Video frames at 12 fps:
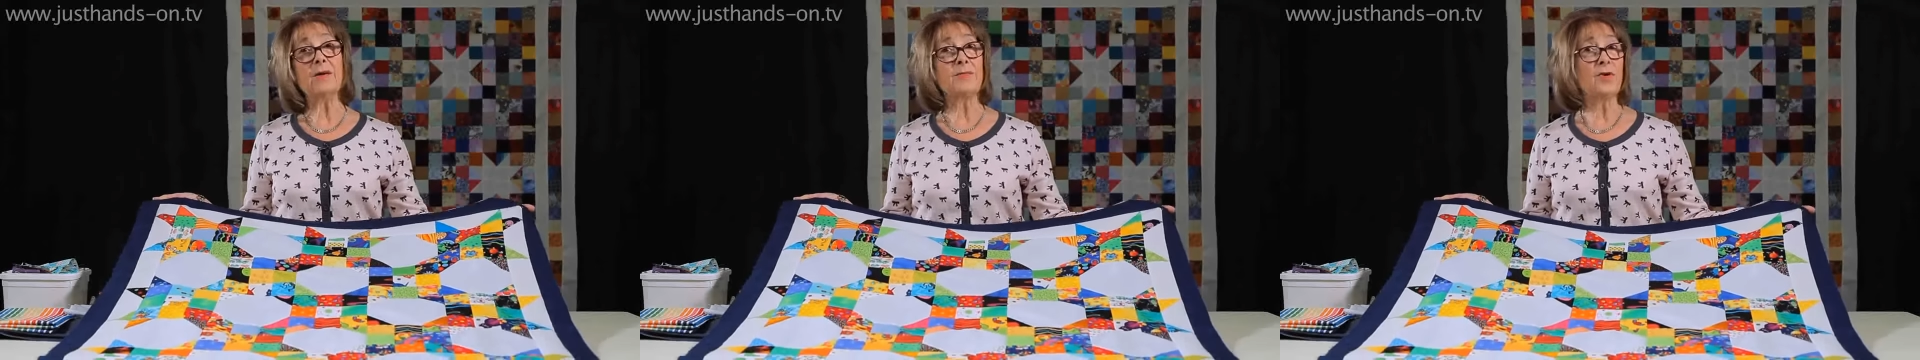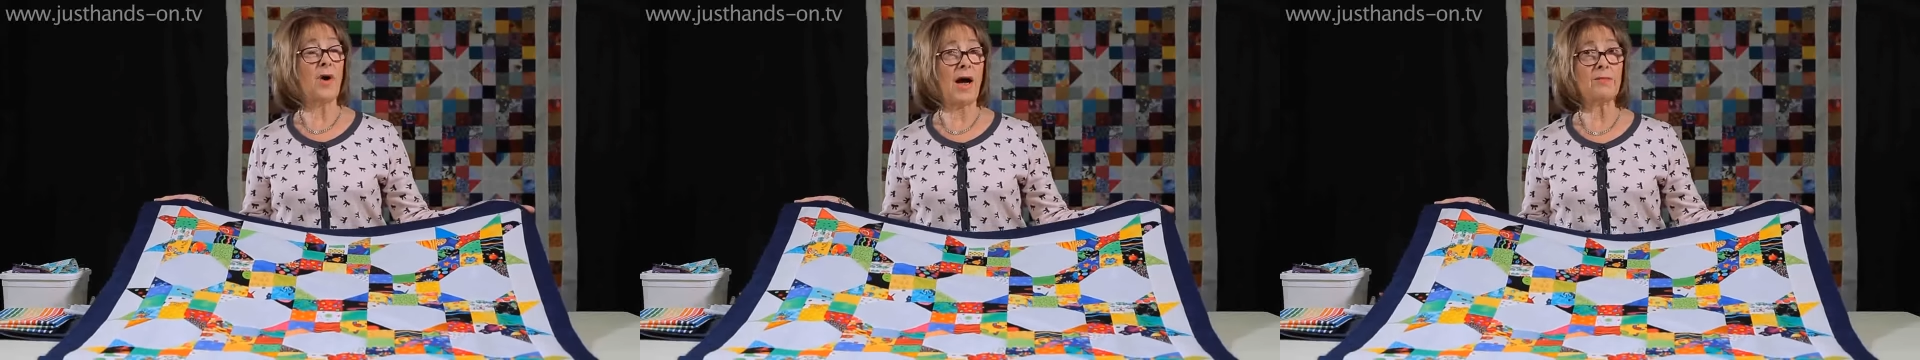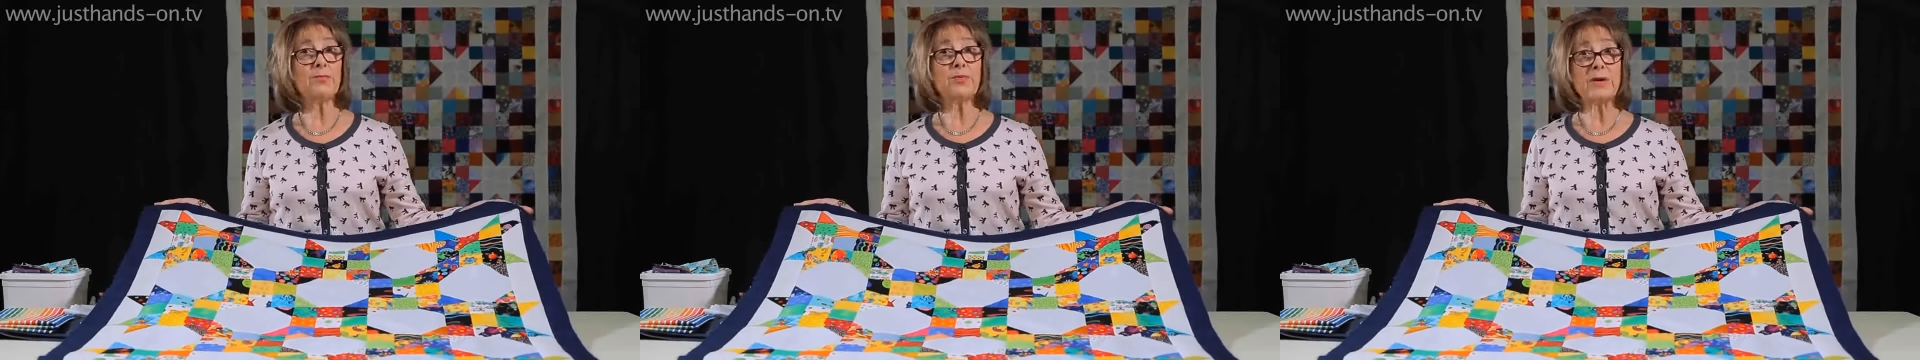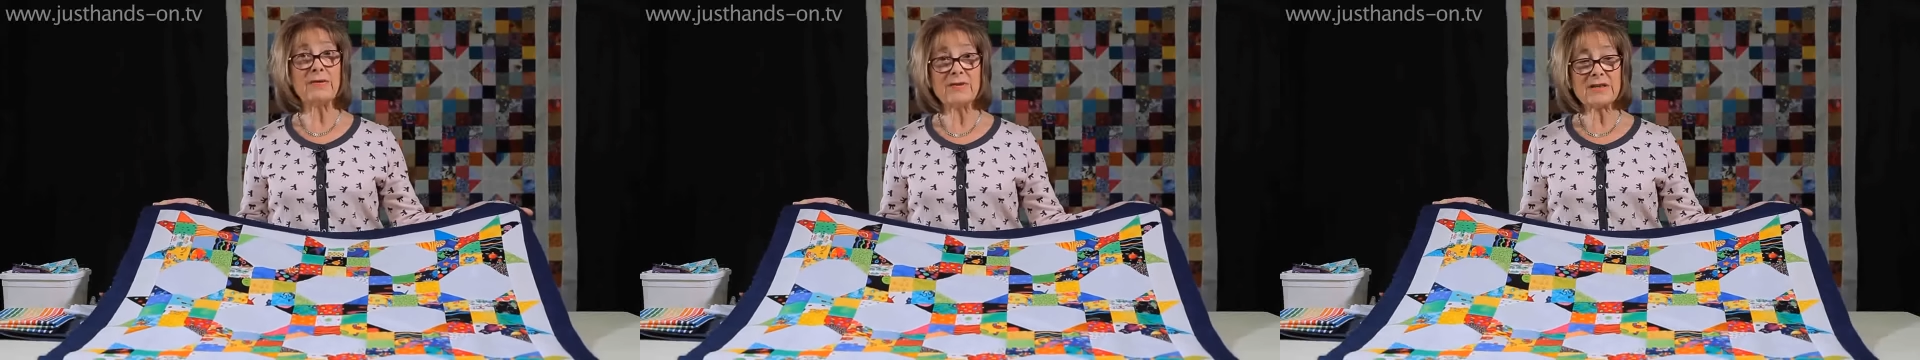you have
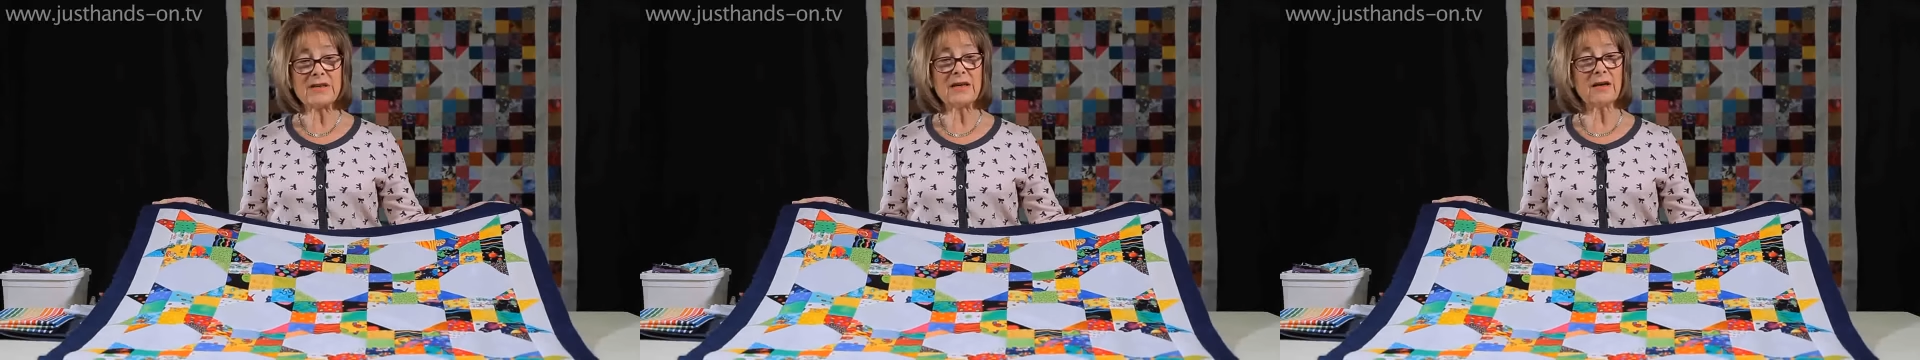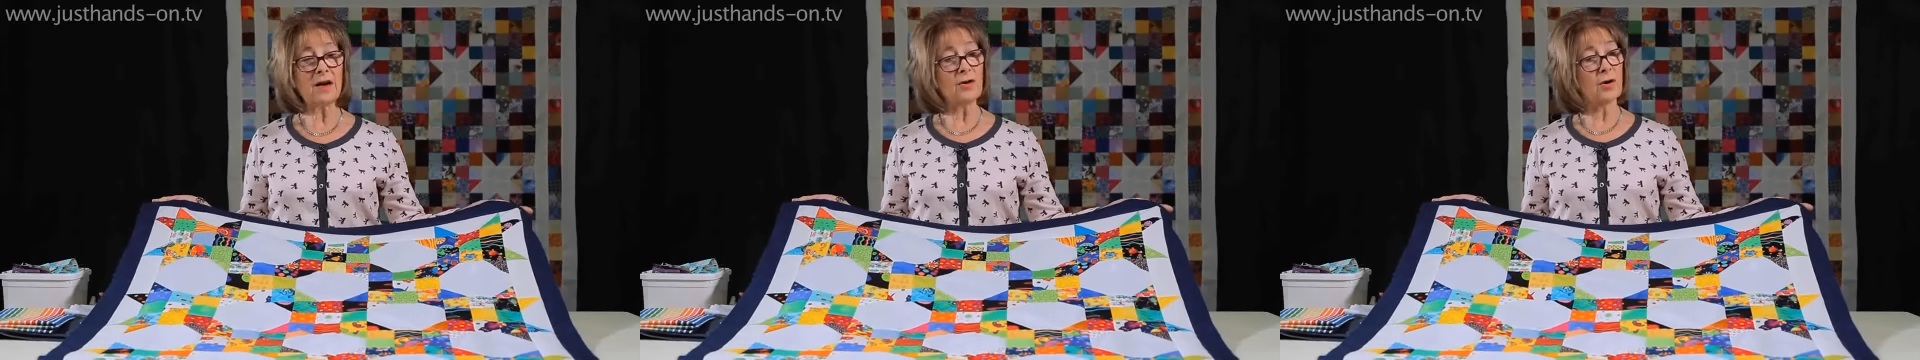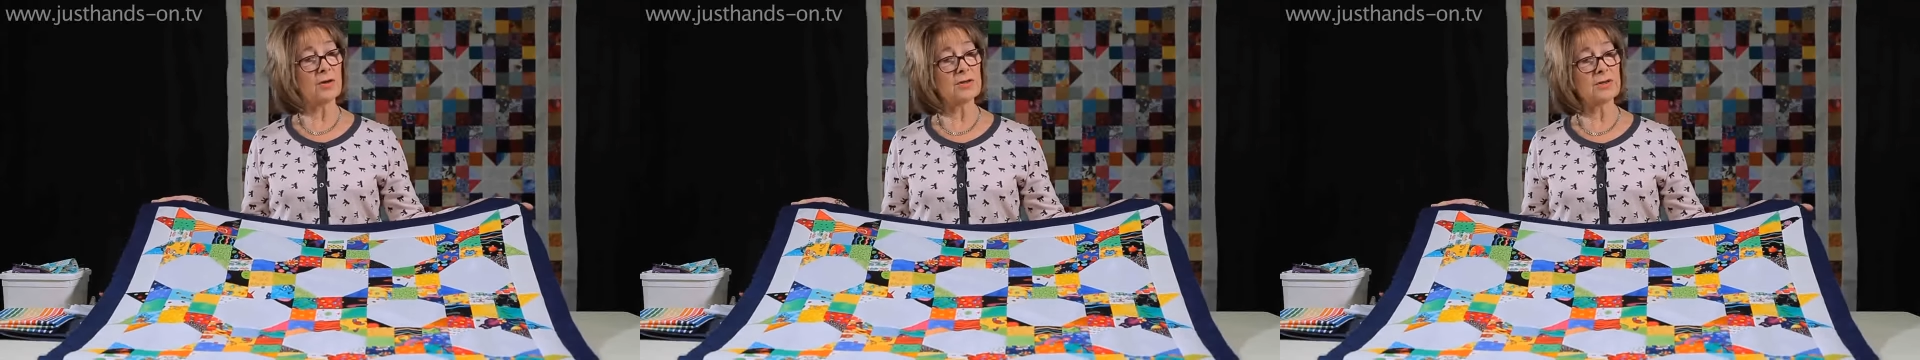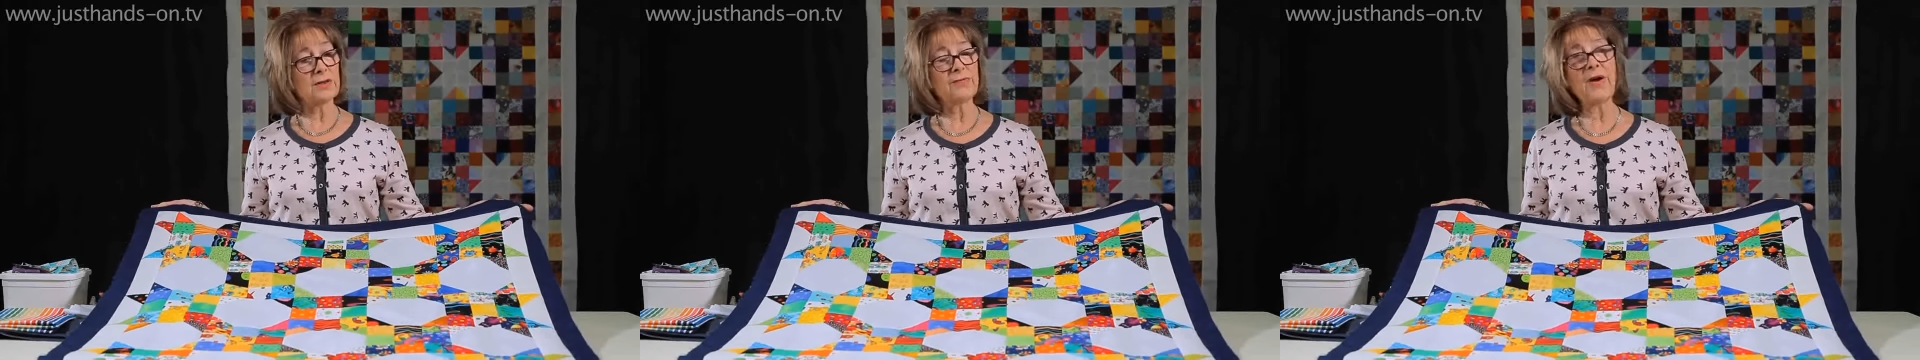previously got the